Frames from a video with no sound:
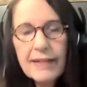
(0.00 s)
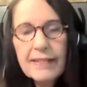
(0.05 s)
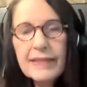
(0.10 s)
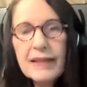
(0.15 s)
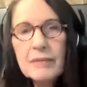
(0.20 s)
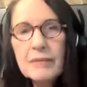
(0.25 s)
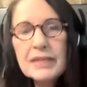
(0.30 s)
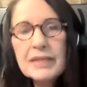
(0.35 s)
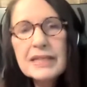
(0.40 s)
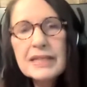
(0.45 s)

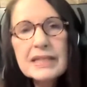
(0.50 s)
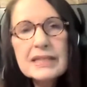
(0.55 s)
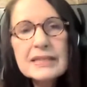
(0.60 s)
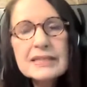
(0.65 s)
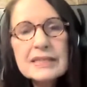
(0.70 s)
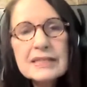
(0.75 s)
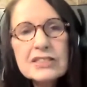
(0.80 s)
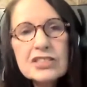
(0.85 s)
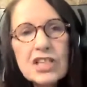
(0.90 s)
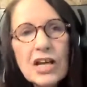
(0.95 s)
that
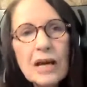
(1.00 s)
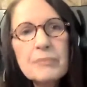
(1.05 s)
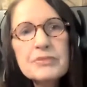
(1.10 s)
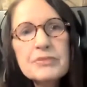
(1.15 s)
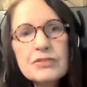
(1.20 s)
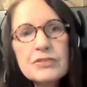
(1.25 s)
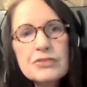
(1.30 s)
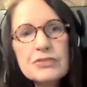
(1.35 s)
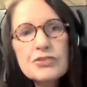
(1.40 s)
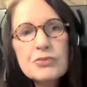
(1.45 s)
begins in
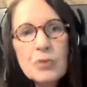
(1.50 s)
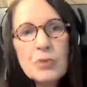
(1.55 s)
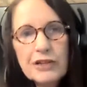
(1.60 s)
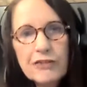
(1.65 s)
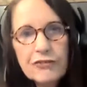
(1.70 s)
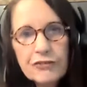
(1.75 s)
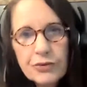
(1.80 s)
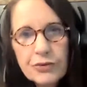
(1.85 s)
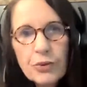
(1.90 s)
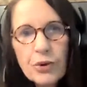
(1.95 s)
chapter
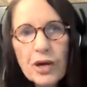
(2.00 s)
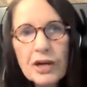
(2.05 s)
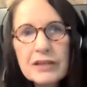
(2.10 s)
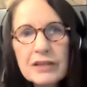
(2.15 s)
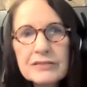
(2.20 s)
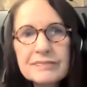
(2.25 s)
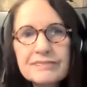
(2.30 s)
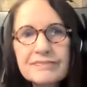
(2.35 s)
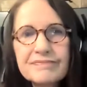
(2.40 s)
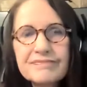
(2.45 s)

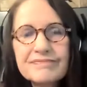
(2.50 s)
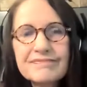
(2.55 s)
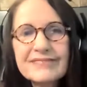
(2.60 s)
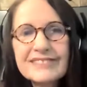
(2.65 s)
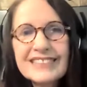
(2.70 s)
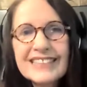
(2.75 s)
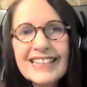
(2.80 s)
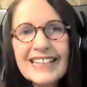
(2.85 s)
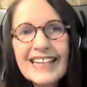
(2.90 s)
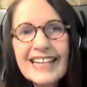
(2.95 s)
24.
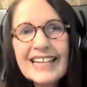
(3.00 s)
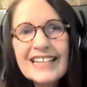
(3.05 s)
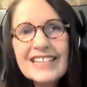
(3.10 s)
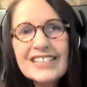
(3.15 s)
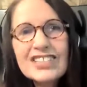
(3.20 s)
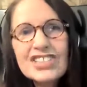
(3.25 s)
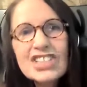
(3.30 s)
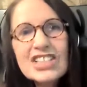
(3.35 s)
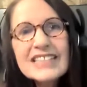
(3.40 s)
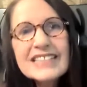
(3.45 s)

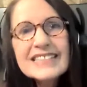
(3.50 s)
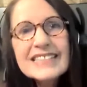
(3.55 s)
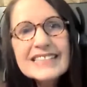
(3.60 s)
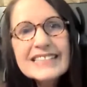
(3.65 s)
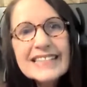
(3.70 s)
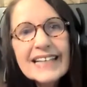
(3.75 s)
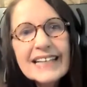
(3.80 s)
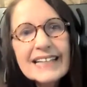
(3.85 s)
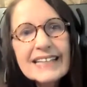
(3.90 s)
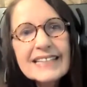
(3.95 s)

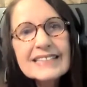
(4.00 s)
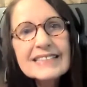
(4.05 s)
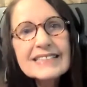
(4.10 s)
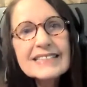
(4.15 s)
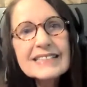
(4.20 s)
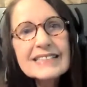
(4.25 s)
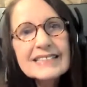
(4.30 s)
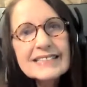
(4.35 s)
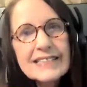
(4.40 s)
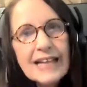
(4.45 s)
Jesus and his
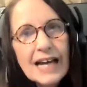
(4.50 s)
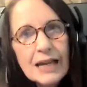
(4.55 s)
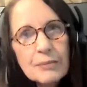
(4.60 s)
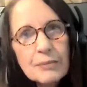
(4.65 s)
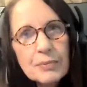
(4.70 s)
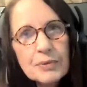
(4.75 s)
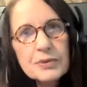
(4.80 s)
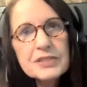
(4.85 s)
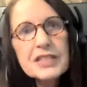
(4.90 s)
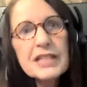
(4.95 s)

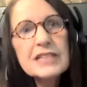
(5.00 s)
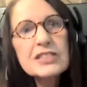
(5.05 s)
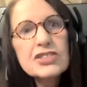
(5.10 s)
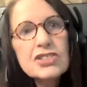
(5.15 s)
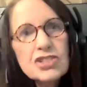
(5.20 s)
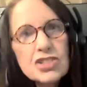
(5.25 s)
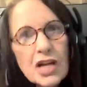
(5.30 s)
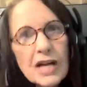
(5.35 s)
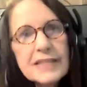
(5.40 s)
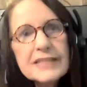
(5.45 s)
disciples had
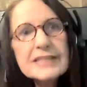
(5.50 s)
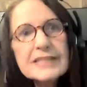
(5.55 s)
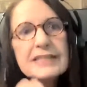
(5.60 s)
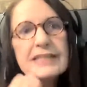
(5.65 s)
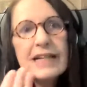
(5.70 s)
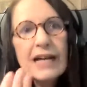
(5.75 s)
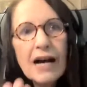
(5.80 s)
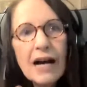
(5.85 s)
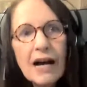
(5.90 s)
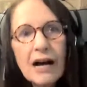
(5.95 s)
just
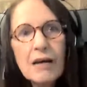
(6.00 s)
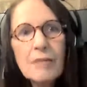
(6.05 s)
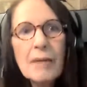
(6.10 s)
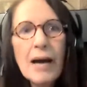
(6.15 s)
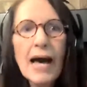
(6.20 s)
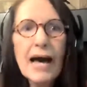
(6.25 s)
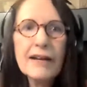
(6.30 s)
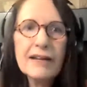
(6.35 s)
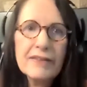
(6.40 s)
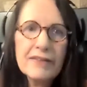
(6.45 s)
come
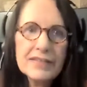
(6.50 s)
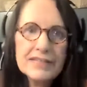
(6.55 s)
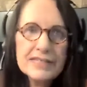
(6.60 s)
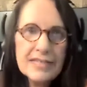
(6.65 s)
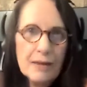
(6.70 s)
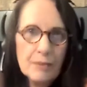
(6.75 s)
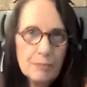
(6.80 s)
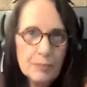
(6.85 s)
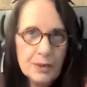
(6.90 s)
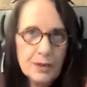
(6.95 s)
out of the
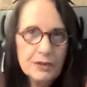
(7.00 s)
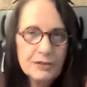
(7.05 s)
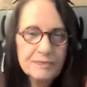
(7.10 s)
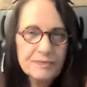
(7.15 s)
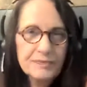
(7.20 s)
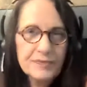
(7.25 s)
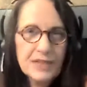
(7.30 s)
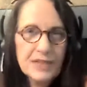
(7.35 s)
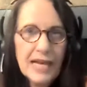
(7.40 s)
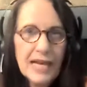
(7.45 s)
temple,
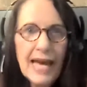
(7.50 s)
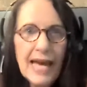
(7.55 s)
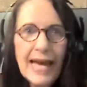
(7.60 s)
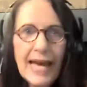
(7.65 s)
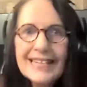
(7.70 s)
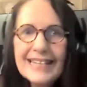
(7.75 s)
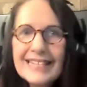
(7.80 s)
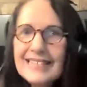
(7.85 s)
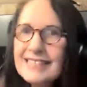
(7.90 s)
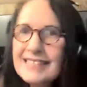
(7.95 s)

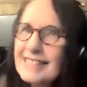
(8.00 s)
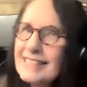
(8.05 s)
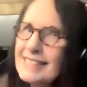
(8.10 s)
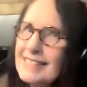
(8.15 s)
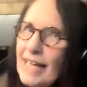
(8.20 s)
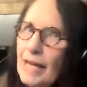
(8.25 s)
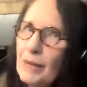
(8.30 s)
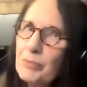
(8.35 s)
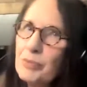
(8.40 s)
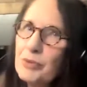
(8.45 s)
and his
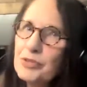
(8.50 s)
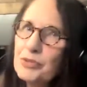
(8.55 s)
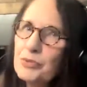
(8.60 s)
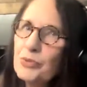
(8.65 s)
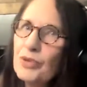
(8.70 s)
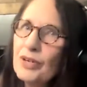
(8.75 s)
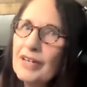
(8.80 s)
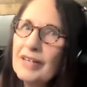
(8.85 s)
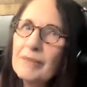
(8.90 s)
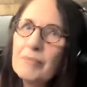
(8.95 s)
disciples
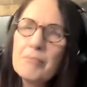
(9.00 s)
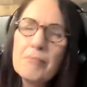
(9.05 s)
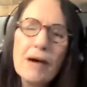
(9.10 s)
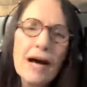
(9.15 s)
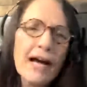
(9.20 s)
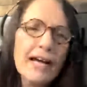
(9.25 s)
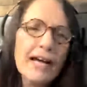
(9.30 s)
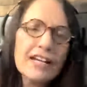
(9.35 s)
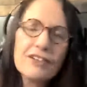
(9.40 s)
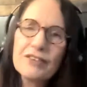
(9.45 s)
were
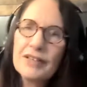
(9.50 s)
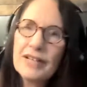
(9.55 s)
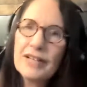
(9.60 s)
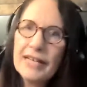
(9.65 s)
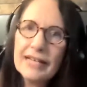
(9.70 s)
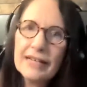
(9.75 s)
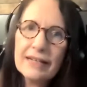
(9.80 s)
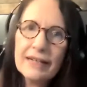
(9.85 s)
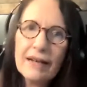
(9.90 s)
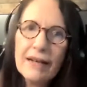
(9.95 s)

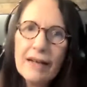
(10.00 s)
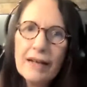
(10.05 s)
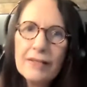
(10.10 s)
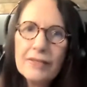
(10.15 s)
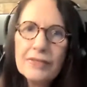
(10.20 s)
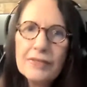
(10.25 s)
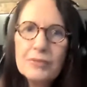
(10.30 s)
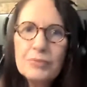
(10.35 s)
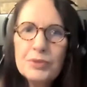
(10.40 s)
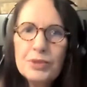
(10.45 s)
admiring
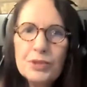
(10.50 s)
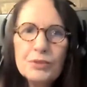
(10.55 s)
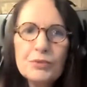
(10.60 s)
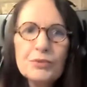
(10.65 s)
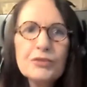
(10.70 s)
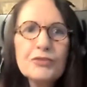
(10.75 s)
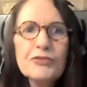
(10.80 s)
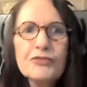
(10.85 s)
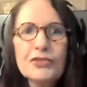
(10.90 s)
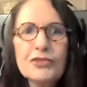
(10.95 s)
the
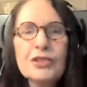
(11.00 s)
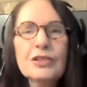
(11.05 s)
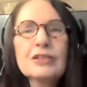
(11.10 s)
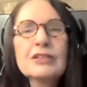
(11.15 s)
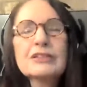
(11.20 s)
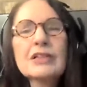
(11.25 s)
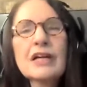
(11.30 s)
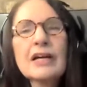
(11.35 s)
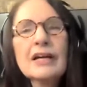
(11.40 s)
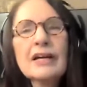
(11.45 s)

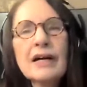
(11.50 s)
beautiful